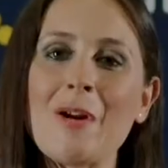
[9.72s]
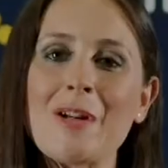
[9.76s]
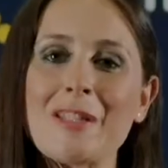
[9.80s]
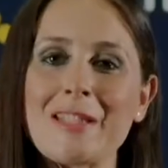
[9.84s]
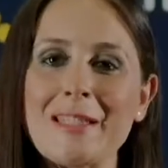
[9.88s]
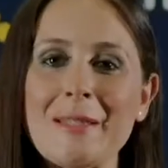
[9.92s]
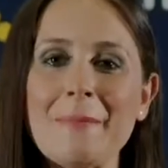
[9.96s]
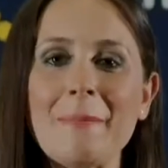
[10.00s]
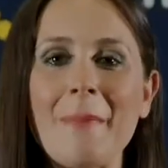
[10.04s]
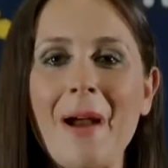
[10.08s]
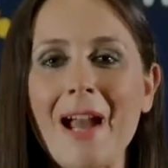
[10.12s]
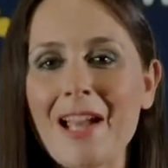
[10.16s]
for
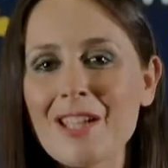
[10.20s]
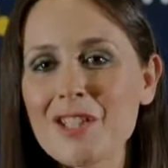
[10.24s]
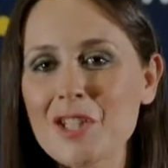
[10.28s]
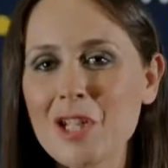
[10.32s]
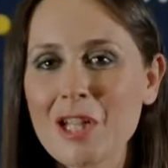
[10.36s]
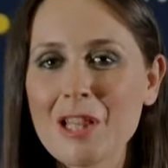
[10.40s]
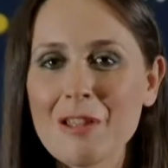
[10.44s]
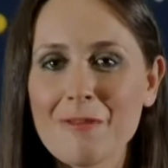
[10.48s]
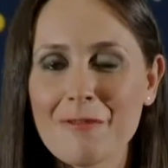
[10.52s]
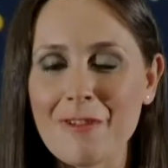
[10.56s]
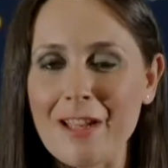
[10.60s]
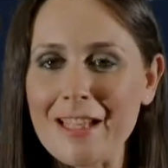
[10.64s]

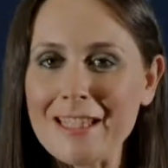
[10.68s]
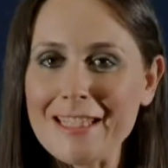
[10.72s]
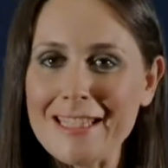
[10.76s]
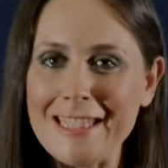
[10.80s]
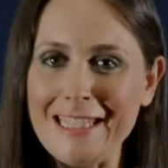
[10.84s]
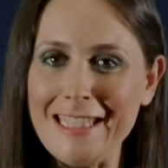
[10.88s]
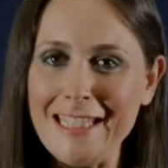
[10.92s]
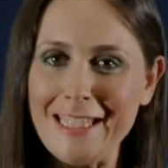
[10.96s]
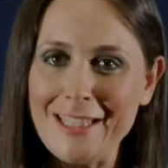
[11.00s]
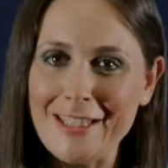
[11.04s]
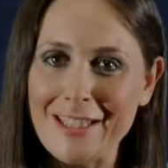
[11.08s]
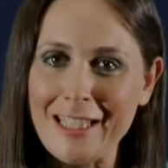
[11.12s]
being with
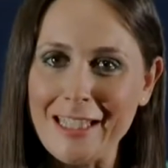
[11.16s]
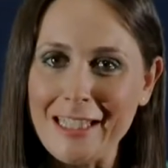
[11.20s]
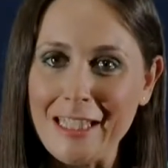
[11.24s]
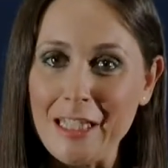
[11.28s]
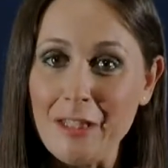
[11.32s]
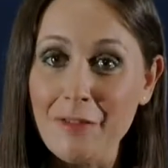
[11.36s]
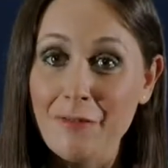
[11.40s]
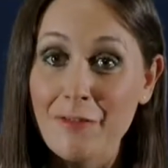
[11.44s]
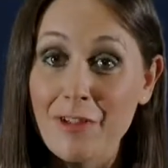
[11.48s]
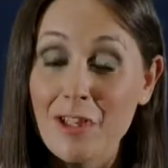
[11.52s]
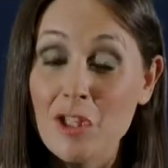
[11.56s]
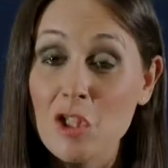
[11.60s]
us
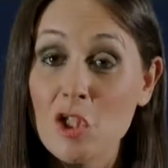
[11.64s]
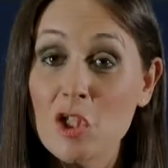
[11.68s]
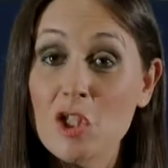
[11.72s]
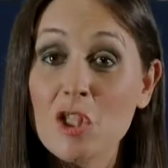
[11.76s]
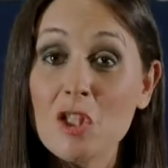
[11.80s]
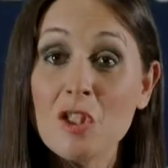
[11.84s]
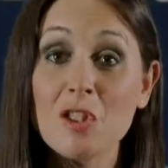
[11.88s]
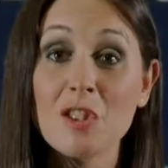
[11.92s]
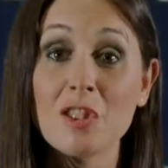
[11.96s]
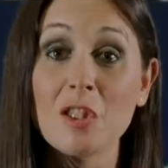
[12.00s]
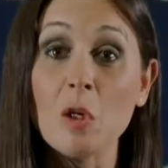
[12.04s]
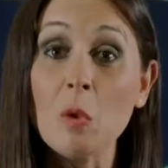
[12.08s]
in one
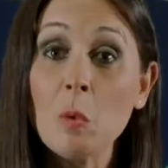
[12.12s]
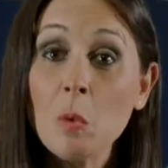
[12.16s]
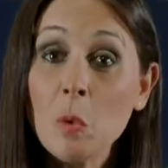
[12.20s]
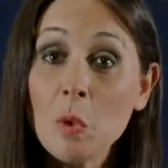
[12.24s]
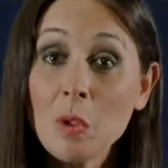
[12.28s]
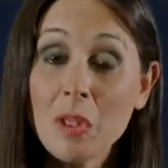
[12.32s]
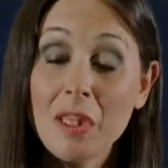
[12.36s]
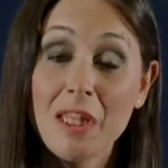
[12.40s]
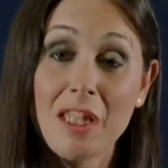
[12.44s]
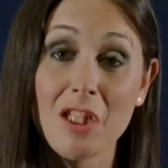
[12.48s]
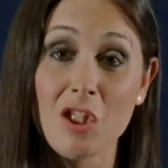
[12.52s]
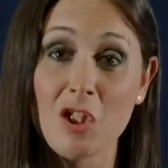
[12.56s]
of the
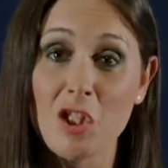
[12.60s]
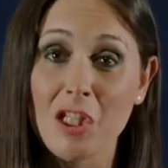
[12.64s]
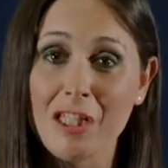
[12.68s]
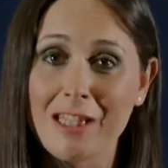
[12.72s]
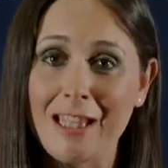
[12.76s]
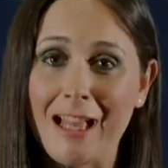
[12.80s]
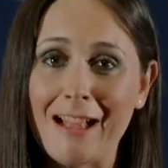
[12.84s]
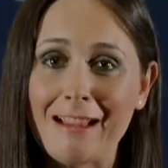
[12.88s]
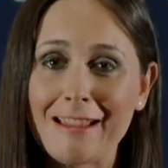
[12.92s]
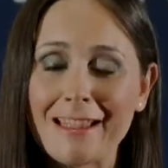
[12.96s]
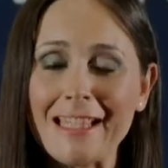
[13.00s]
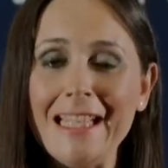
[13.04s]
most
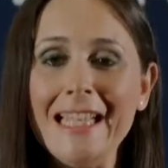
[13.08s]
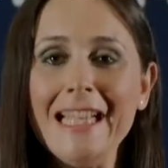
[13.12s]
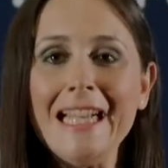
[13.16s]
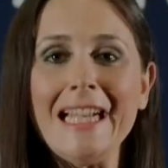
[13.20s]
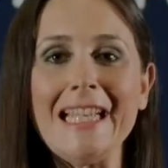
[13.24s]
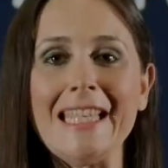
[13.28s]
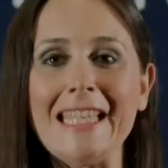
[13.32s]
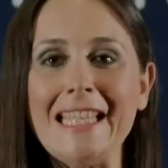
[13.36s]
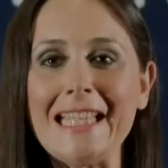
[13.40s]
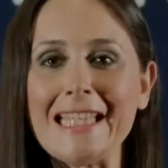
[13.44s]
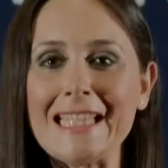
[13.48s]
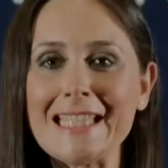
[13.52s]

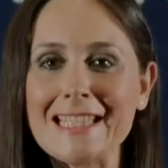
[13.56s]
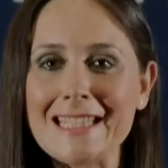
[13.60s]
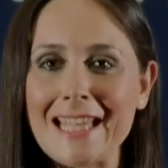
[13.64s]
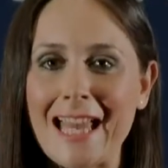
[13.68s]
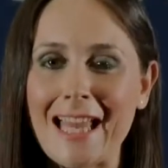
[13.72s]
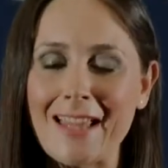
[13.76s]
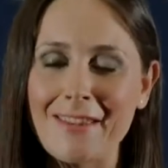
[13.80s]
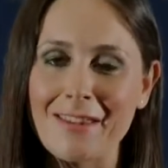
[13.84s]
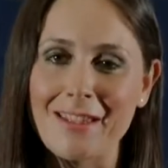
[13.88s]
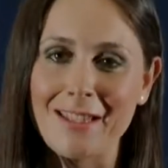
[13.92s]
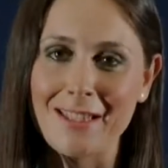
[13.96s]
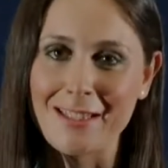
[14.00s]
relevant
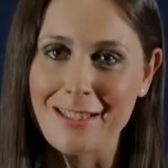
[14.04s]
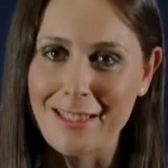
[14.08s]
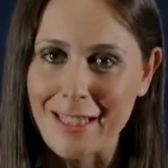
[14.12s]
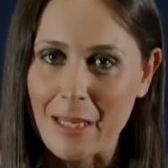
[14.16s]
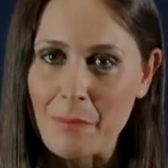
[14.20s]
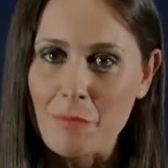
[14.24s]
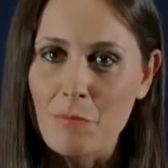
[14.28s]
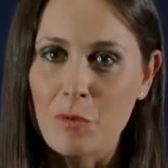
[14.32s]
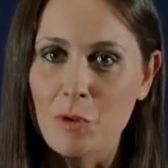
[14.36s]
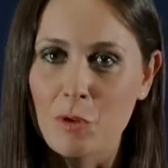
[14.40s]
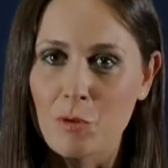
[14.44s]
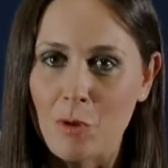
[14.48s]
digital
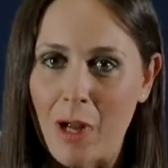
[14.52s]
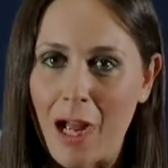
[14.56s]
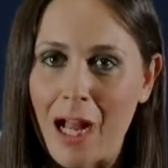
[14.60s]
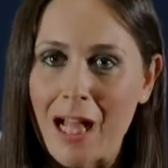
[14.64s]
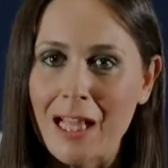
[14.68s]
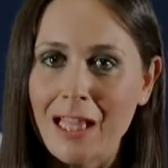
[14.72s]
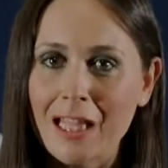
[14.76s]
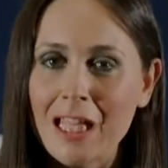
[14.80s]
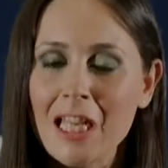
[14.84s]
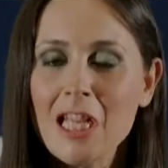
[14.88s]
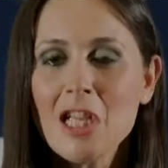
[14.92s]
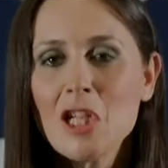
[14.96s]
health
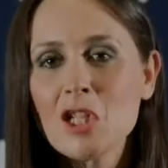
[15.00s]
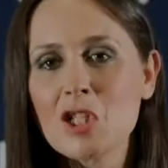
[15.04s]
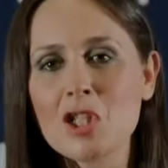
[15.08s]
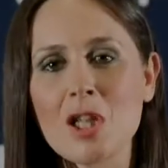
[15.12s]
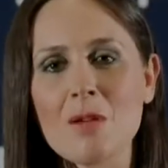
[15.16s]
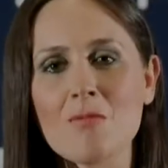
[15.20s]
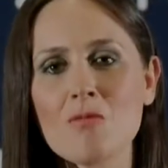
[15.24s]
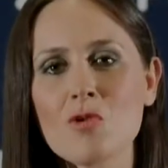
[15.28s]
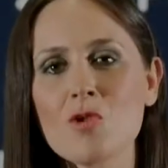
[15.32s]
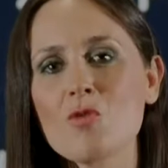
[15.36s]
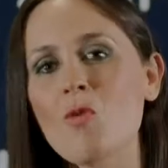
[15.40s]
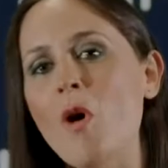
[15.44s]

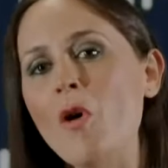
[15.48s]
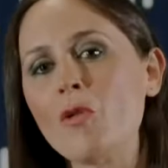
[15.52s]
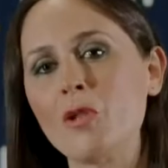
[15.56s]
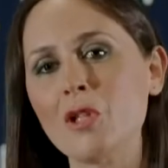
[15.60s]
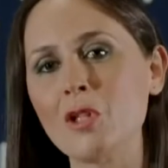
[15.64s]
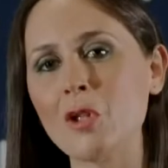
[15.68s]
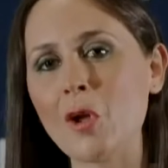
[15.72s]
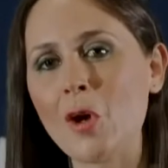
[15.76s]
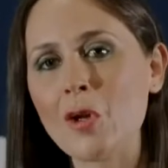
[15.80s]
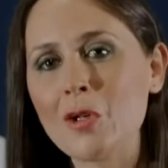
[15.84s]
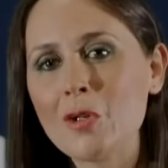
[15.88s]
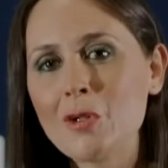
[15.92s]
initiatives to be
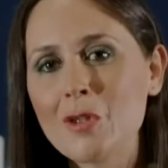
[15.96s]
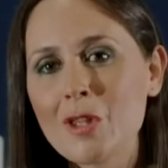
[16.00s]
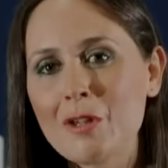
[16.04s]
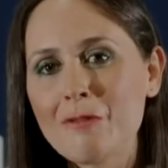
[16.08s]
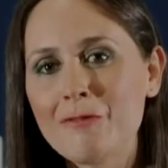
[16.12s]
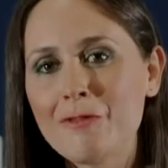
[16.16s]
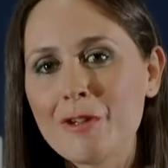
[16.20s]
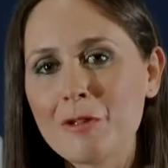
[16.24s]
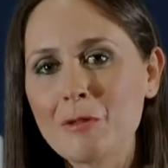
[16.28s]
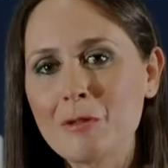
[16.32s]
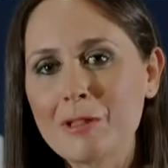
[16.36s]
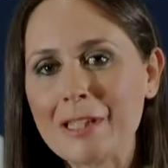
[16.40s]
held in
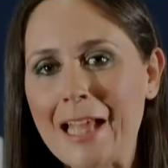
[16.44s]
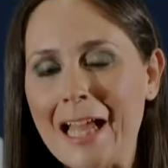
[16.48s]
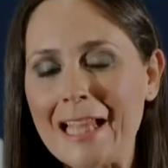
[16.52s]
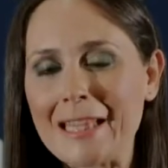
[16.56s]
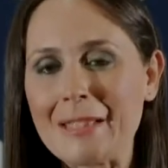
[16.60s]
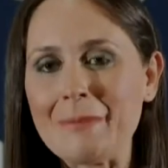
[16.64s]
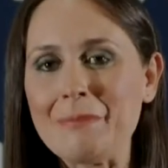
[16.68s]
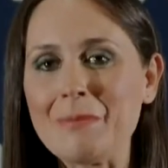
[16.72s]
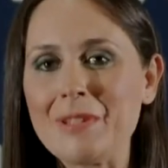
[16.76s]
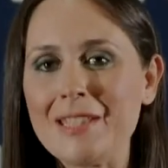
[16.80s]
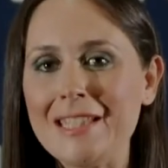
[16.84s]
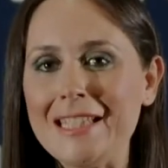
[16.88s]
Portugal.
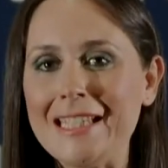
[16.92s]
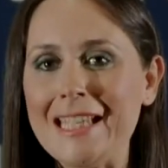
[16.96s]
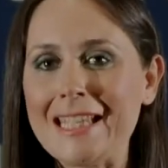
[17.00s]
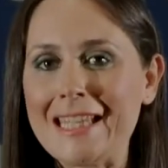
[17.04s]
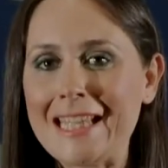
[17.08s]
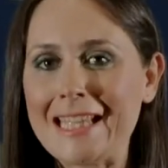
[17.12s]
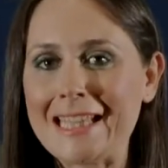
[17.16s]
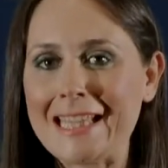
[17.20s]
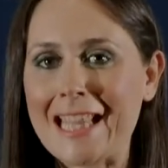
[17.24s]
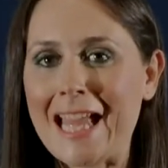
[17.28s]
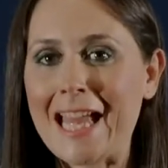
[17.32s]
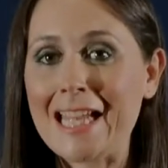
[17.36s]
We
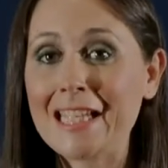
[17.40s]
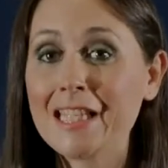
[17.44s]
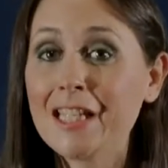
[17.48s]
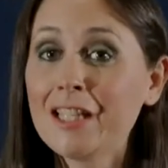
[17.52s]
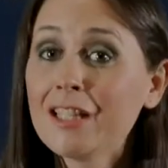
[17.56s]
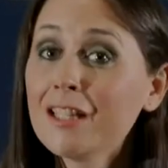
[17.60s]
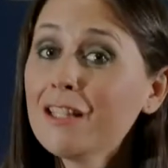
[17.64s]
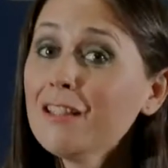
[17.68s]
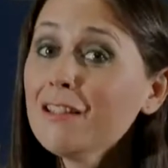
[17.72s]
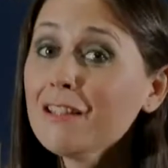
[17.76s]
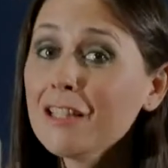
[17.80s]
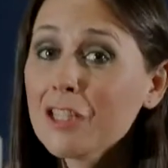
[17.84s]
are
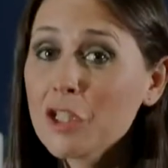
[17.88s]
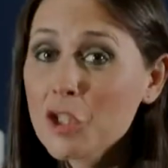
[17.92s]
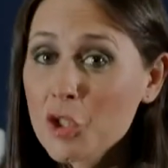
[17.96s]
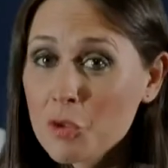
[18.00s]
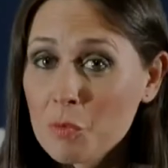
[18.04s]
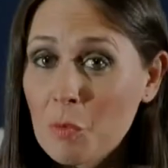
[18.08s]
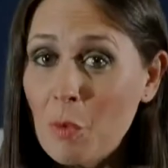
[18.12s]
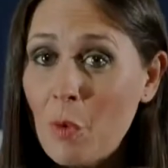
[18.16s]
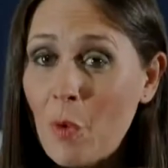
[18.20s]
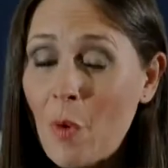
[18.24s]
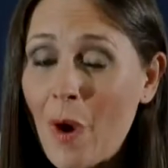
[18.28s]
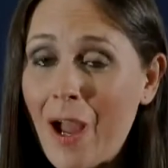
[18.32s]
at
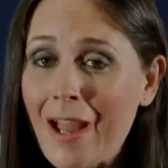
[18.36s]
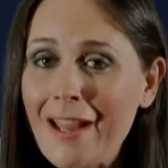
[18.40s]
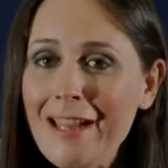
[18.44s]
the